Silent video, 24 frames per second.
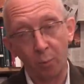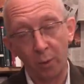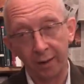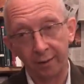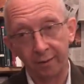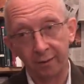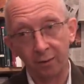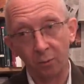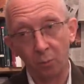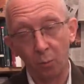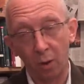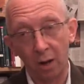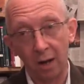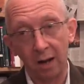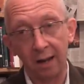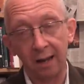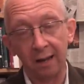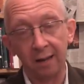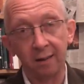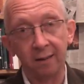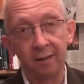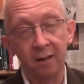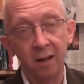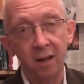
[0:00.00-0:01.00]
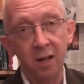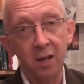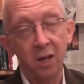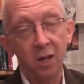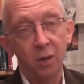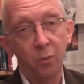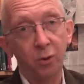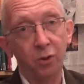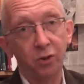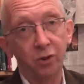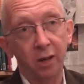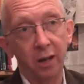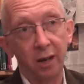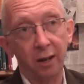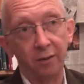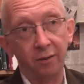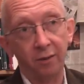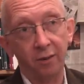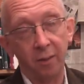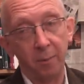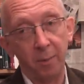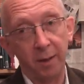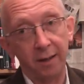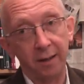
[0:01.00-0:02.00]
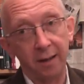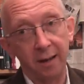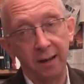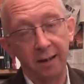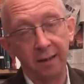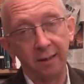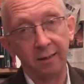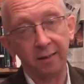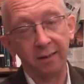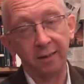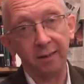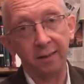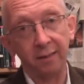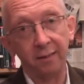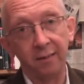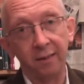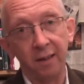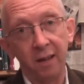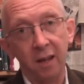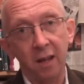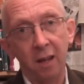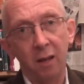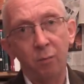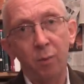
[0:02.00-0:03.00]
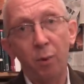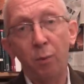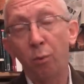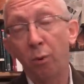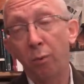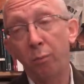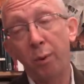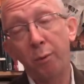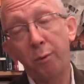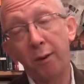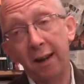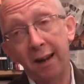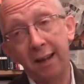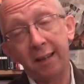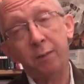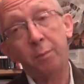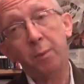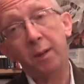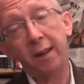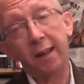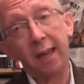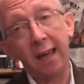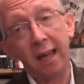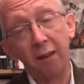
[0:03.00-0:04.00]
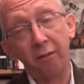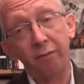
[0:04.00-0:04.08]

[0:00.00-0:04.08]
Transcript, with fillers: West and Wilde, which closed in the mid 90s. We were, we were a lesbian, gay,